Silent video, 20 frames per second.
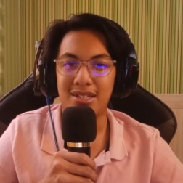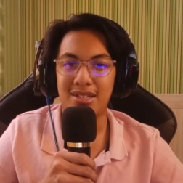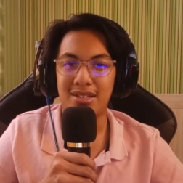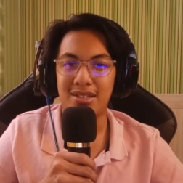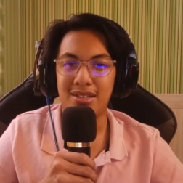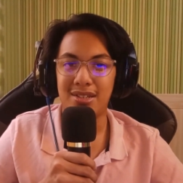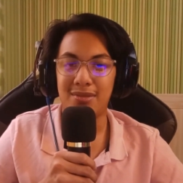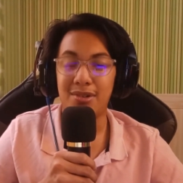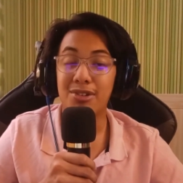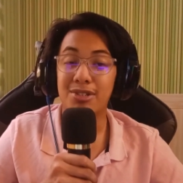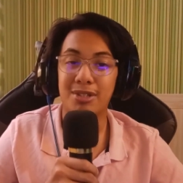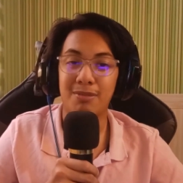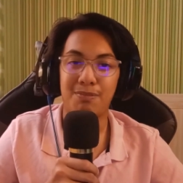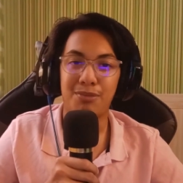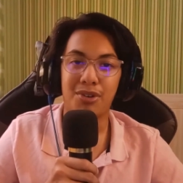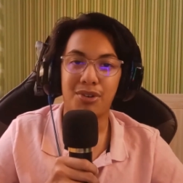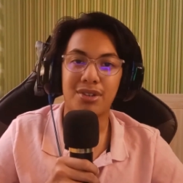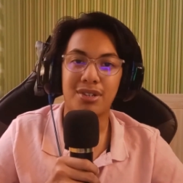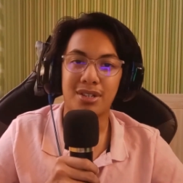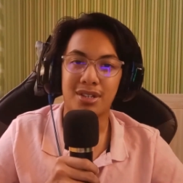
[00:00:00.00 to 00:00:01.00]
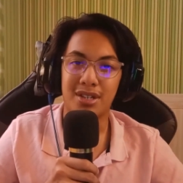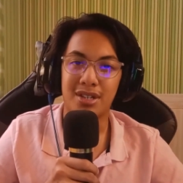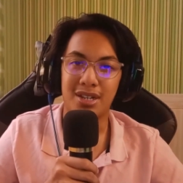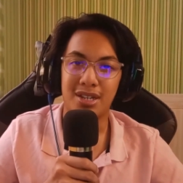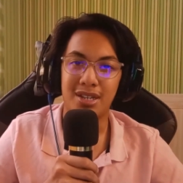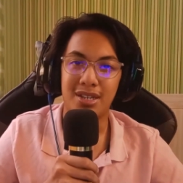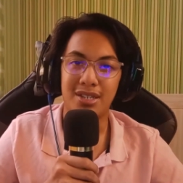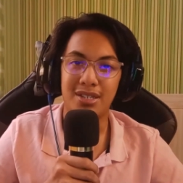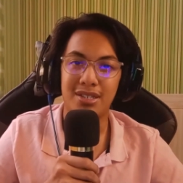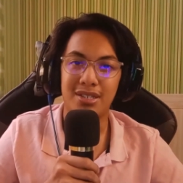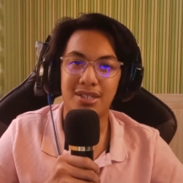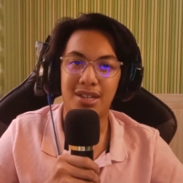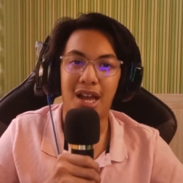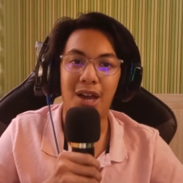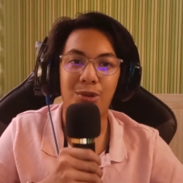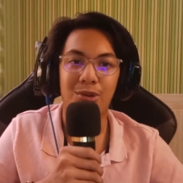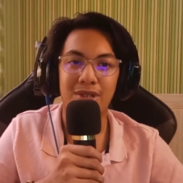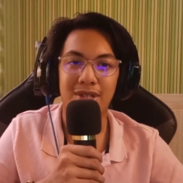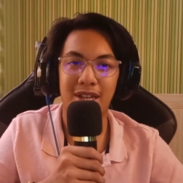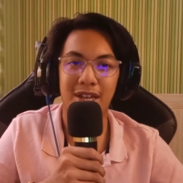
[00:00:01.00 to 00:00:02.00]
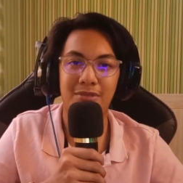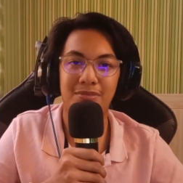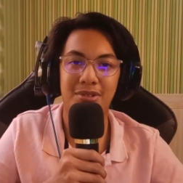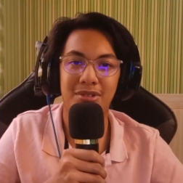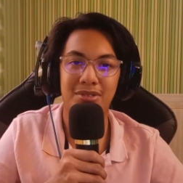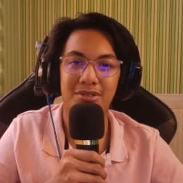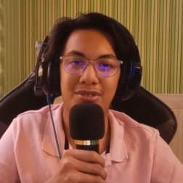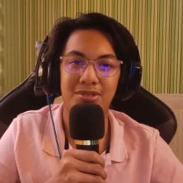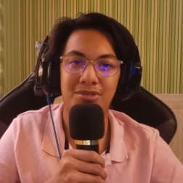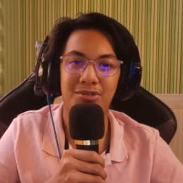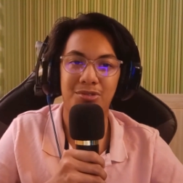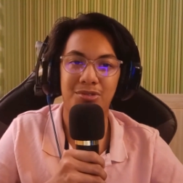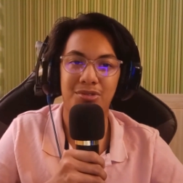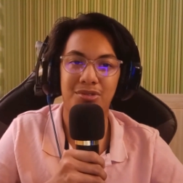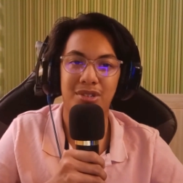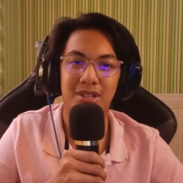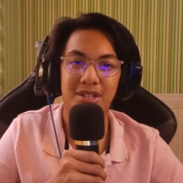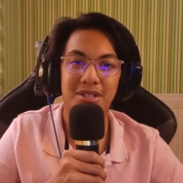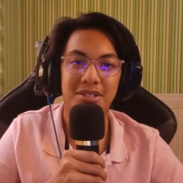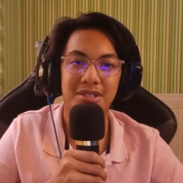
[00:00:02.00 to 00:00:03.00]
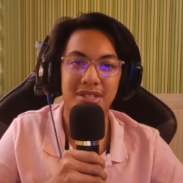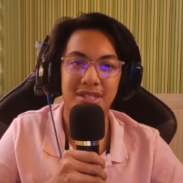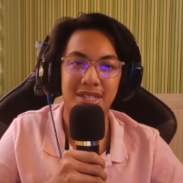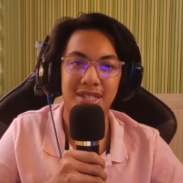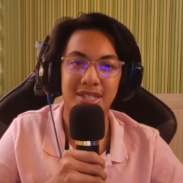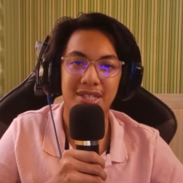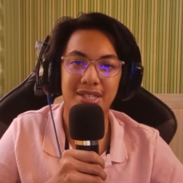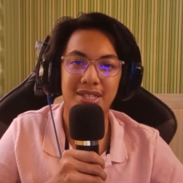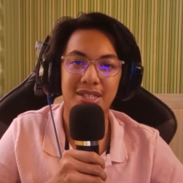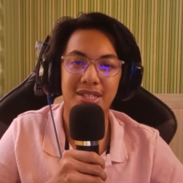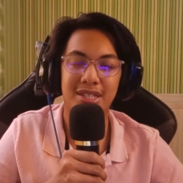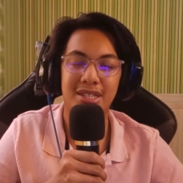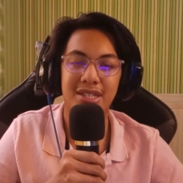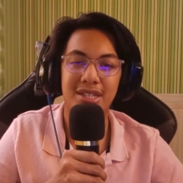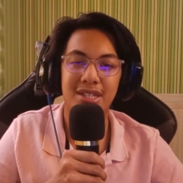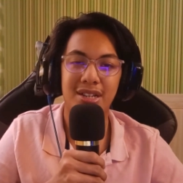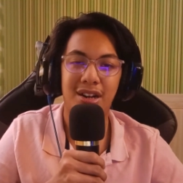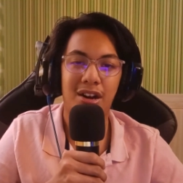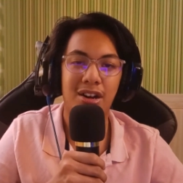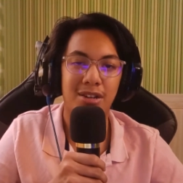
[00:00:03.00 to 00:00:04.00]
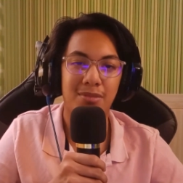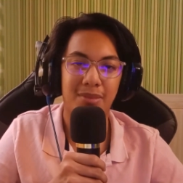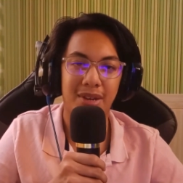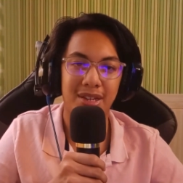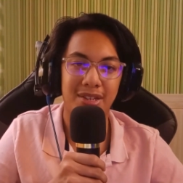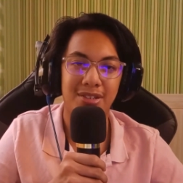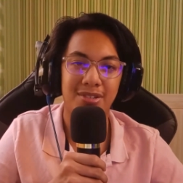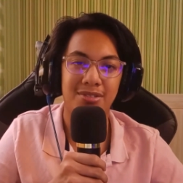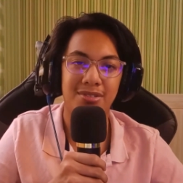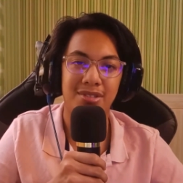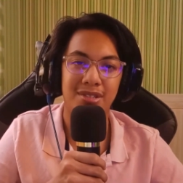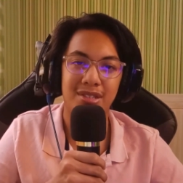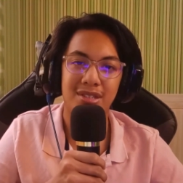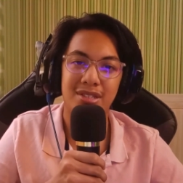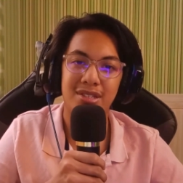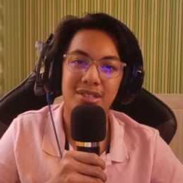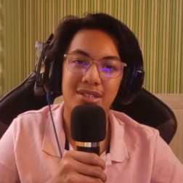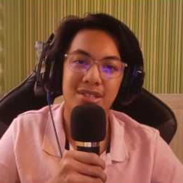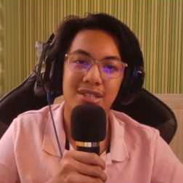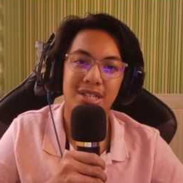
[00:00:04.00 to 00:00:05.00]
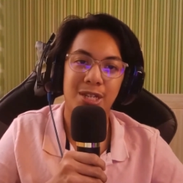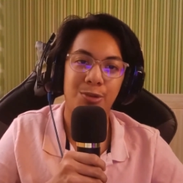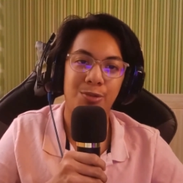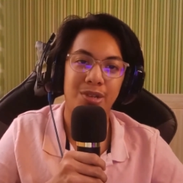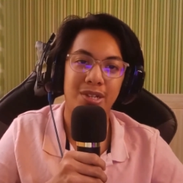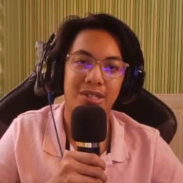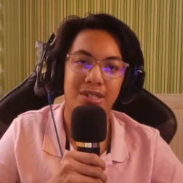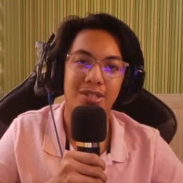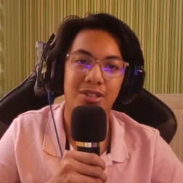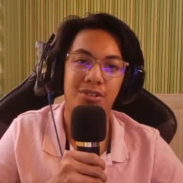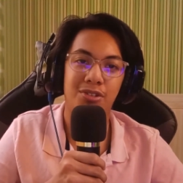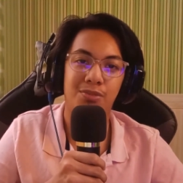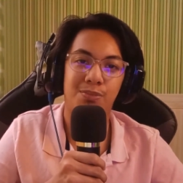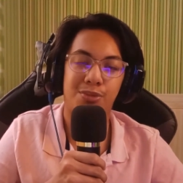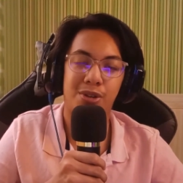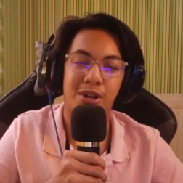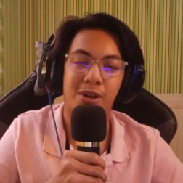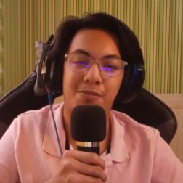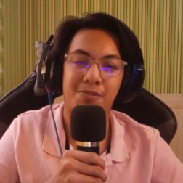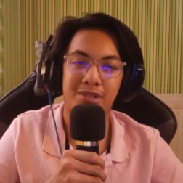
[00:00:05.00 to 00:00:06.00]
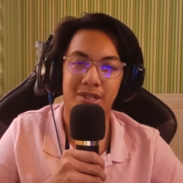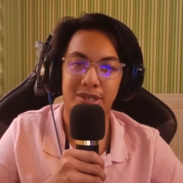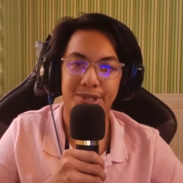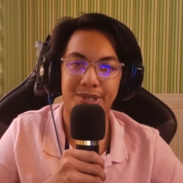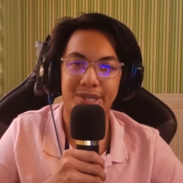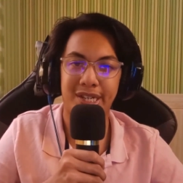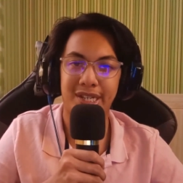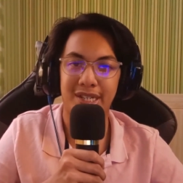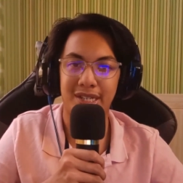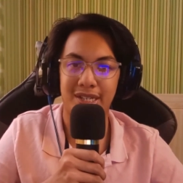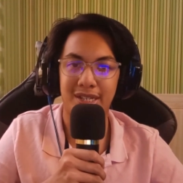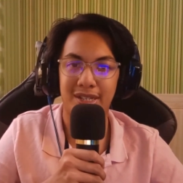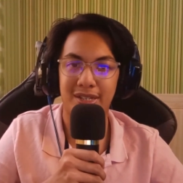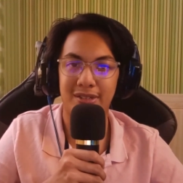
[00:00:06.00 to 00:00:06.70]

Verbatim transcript: most importantly, I was able to learn this on my own with no proper training.